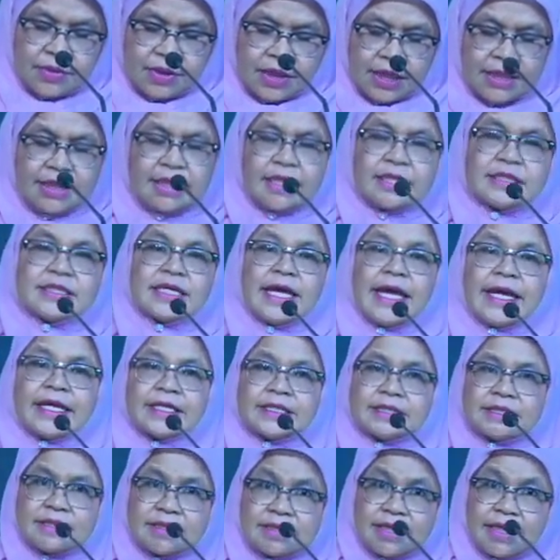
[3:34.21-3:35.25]
It is
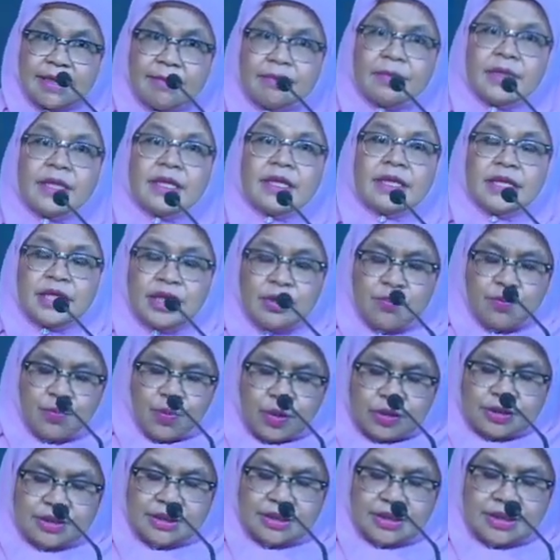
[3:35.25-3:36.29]
extremely
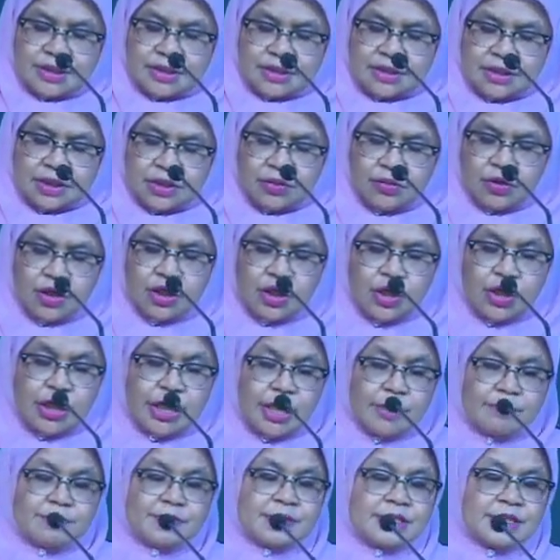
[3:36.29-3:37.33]
important to
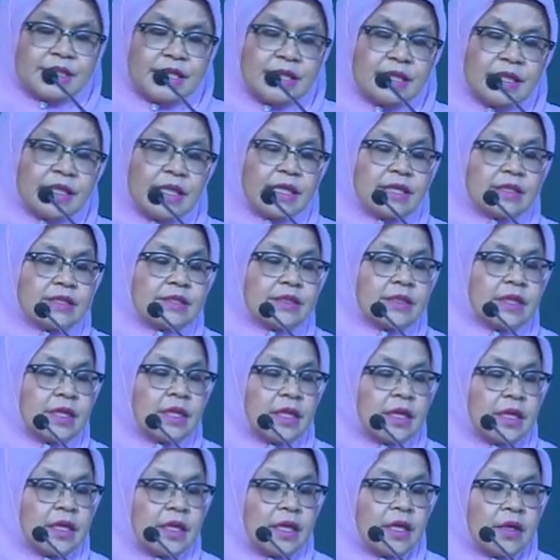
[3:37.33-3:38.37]
equip cities
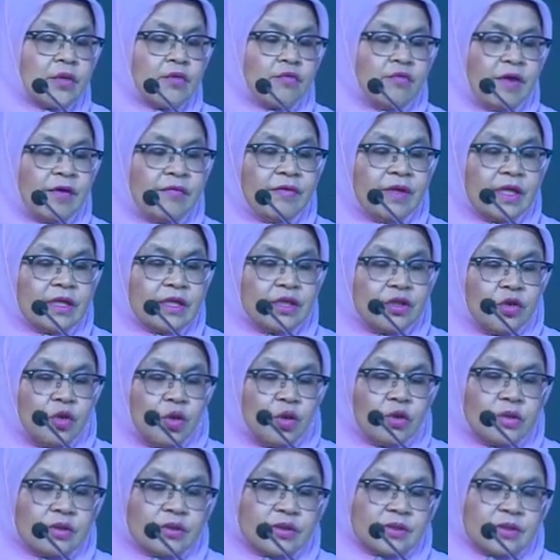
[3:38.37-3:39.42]
with the
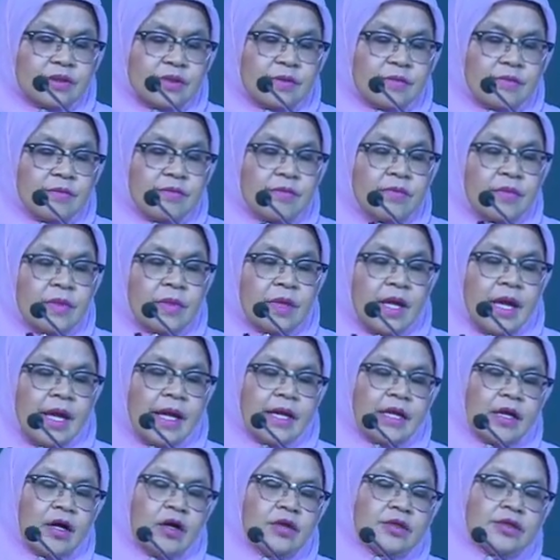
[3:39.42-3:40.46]
tools
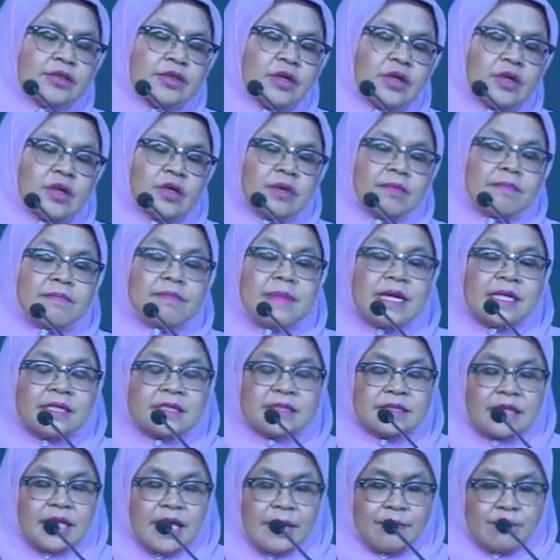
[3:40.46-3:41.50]
and also
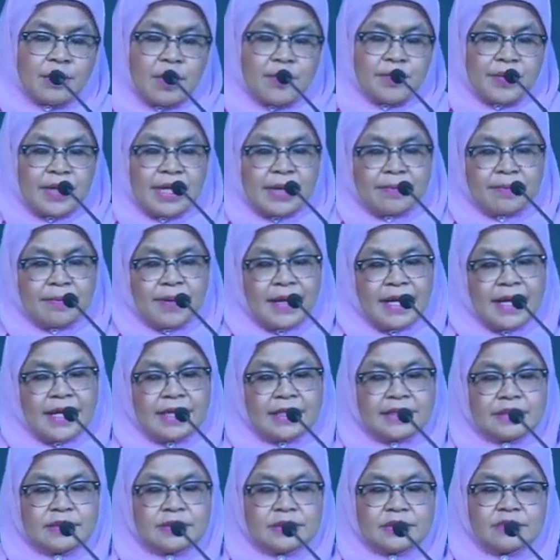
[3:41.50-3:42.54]
means appropriate
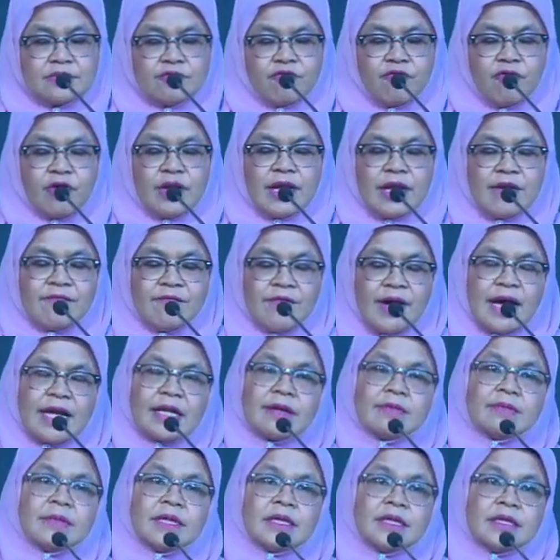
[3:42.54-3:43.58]
plan for the
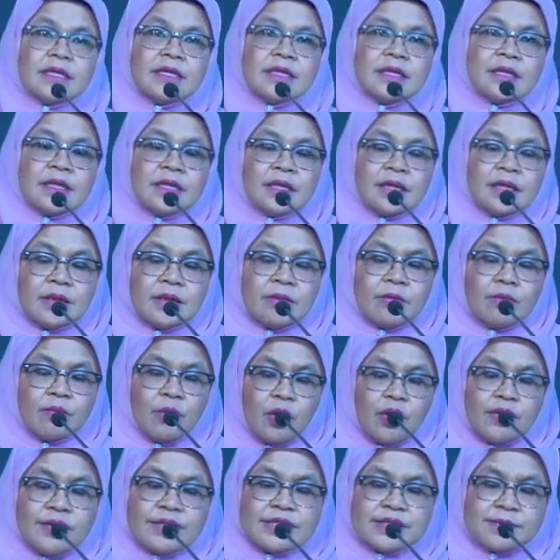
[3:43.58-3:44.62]
environment,
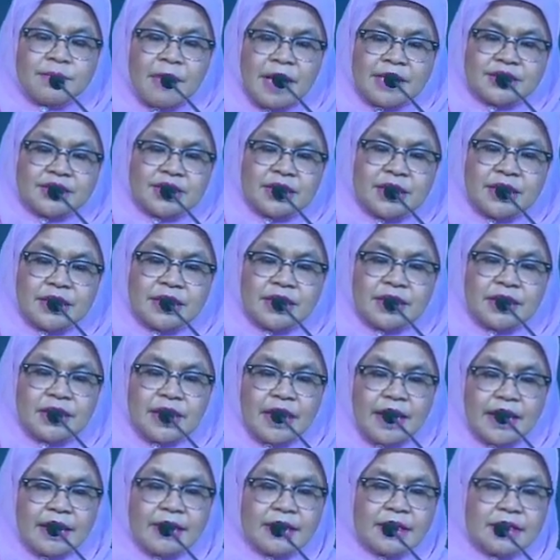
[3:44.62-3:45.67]
both spatially
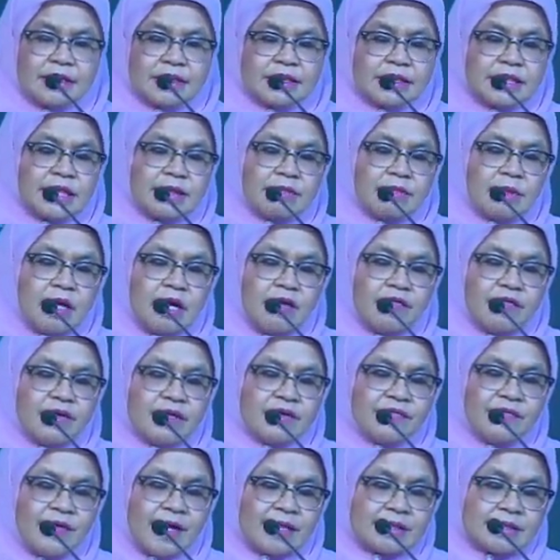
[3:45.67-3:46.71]
and in terms of
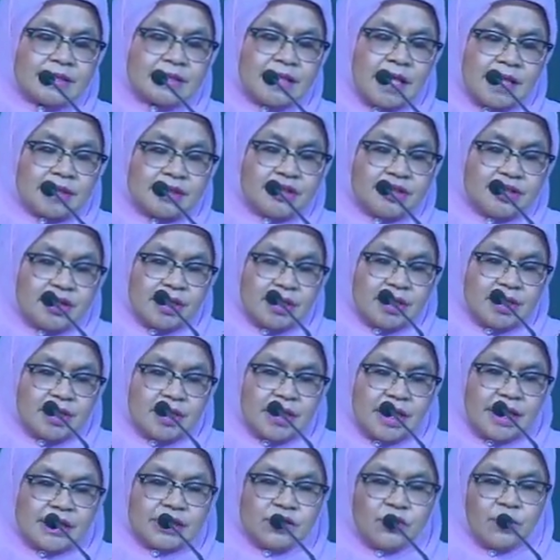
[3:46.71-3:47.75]
infrastructure,
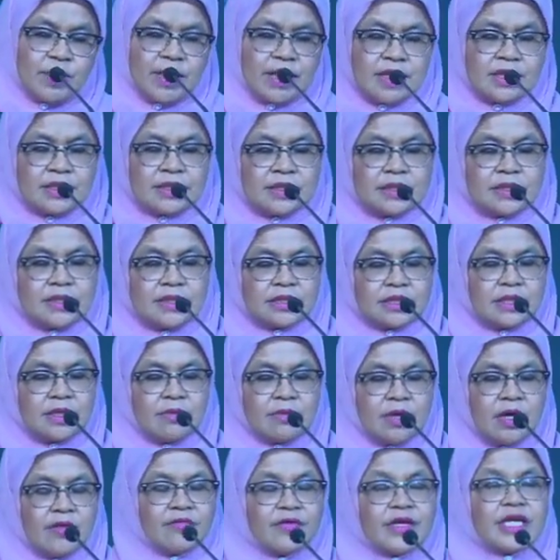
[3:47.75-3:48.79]
as well in
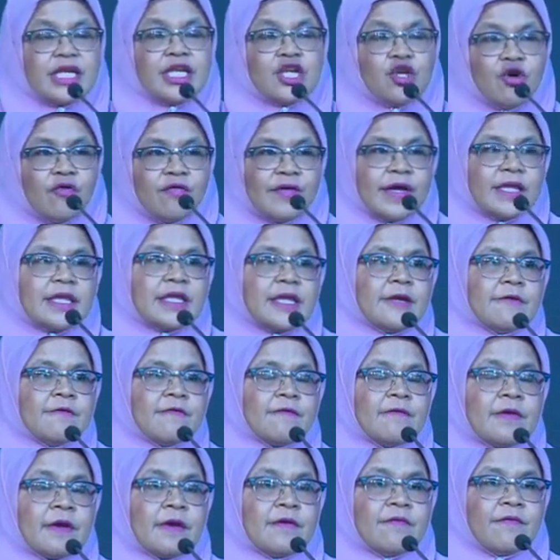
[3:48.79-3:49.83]
terms of innovative
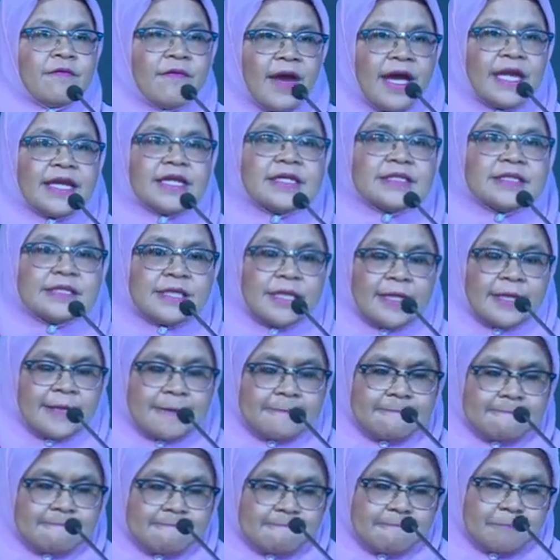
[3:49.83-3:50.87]
financing.
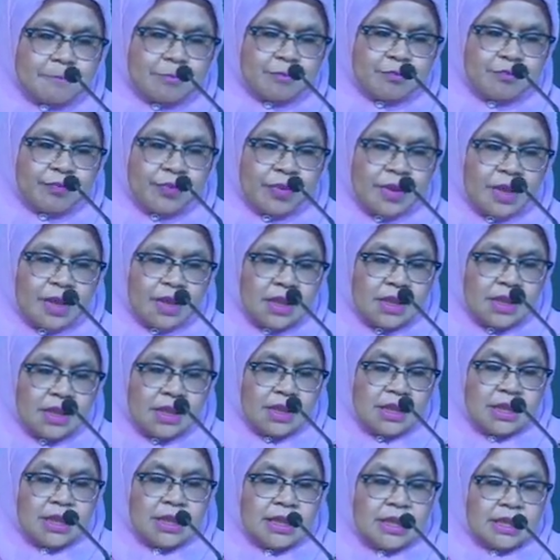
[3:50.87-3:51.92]

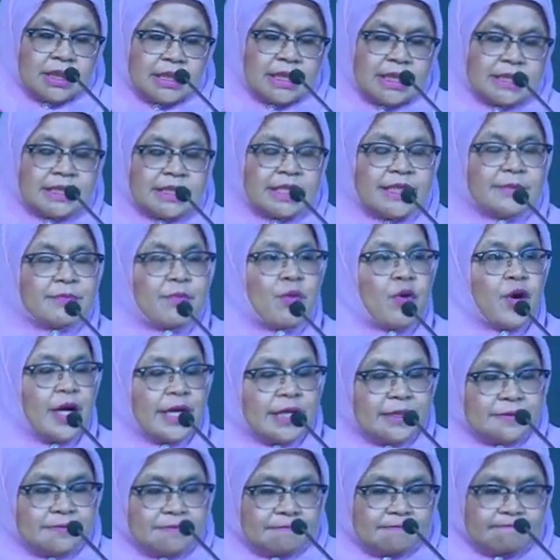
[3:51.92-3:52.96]
The third
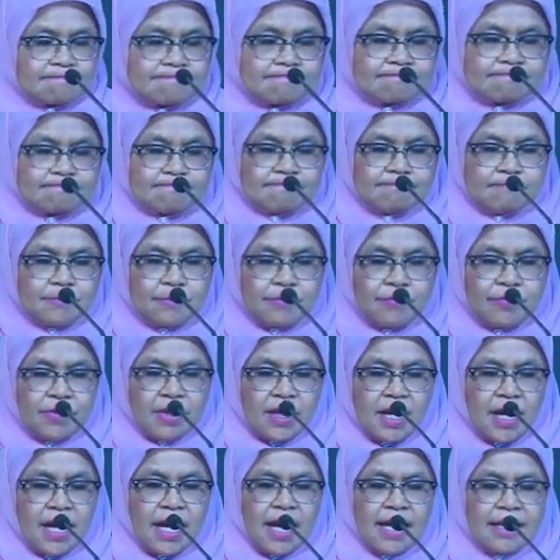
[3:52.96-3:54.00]
point,
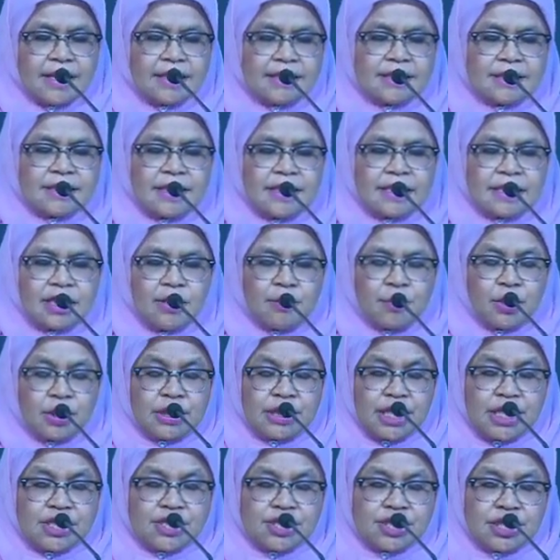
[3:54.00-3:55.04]
harnessing the
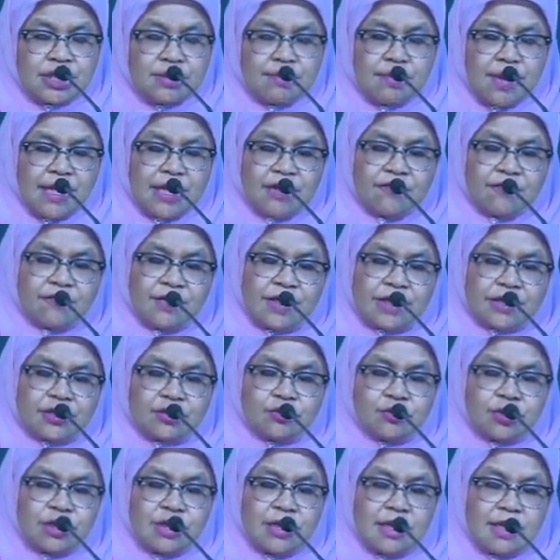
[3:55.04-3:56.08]
potential benefit
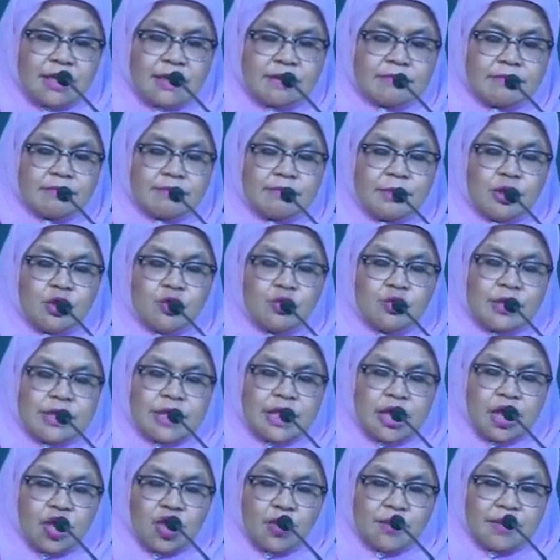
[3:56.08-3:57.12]
to the blue
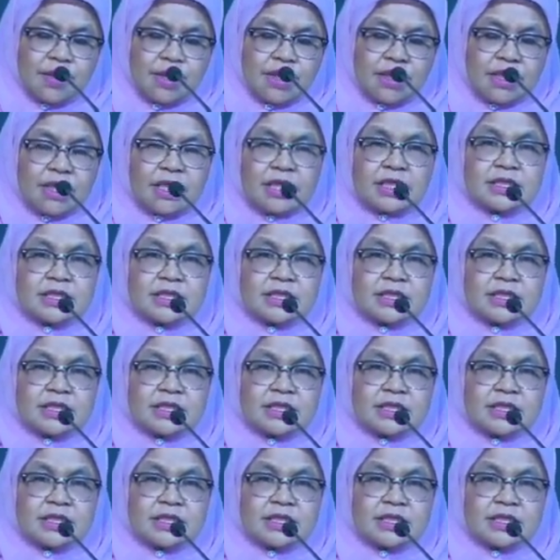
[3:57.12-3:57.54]
economy is